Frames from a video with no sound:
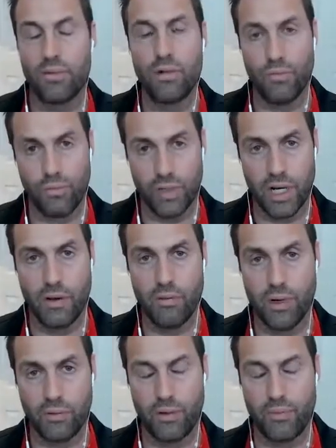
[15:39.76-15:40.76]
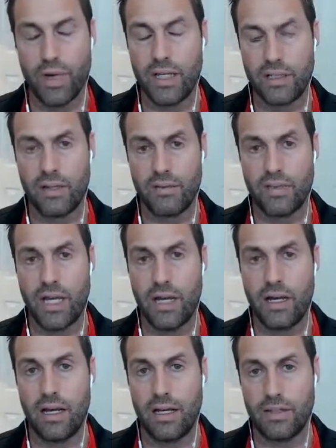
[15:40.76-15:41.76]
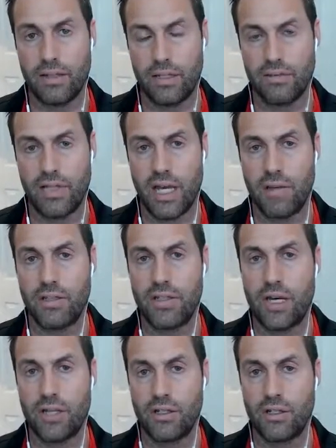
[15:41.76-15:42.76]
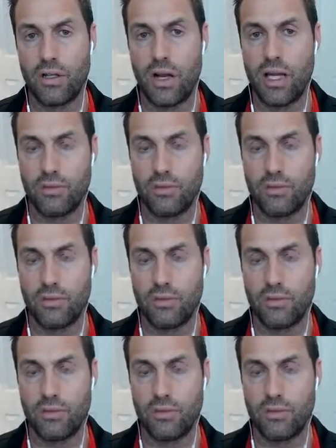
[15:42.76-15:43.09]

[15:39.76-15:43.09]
when I work with my self-sabotage clients,